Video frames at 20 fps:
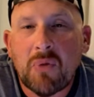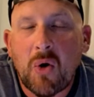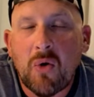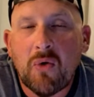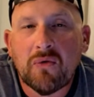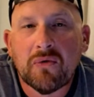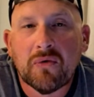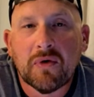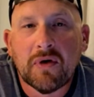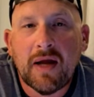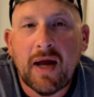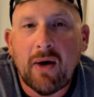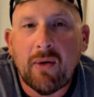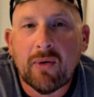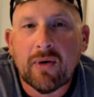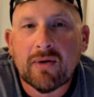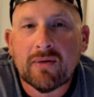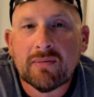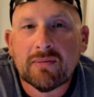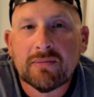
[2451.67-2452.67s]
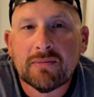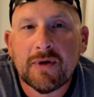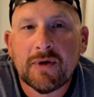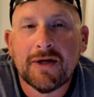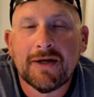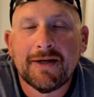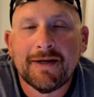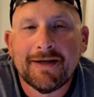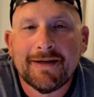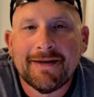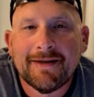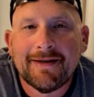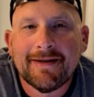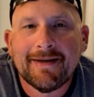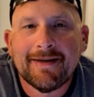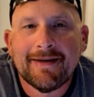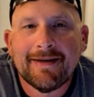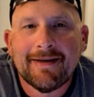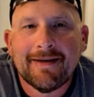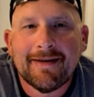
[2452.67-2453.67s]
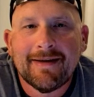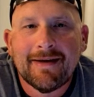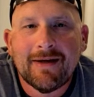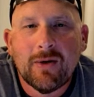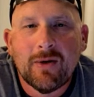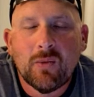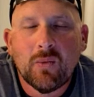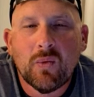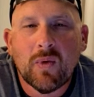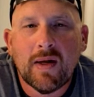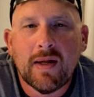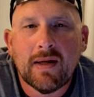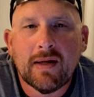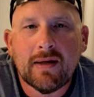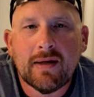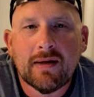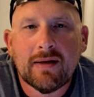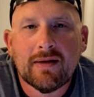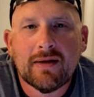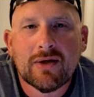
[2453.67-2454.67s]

over an hour when